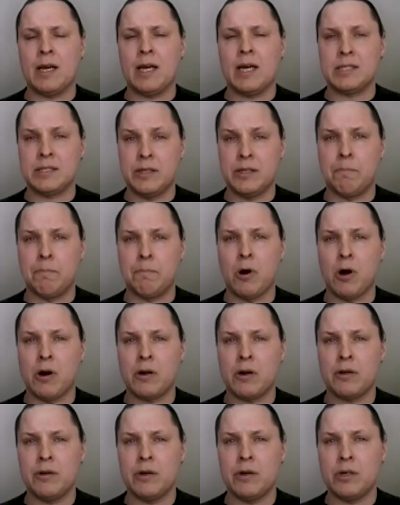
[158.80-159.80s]
as their
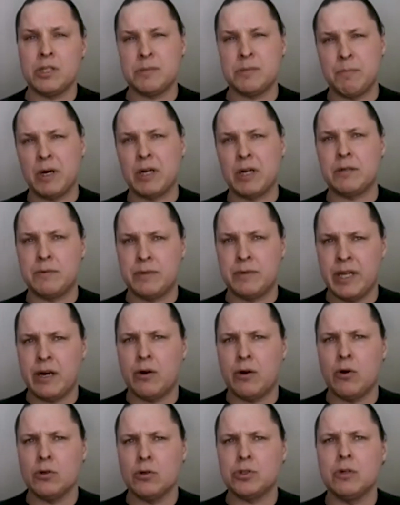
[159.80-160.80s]
partners, but
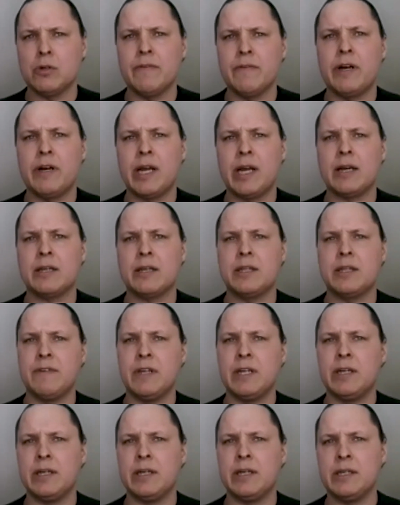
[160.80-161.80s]
they're also very
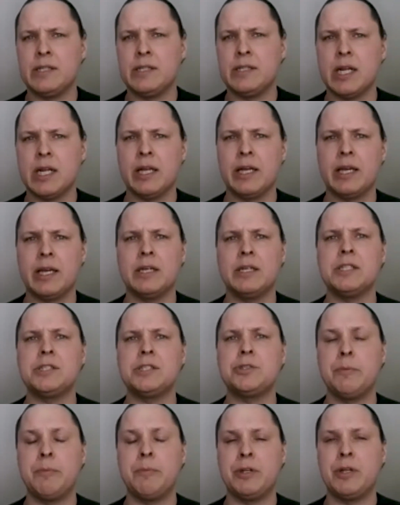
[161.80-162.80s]
active in selling and
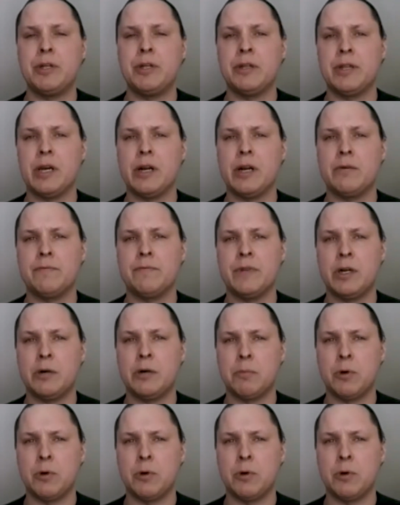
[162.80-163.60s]
distributing their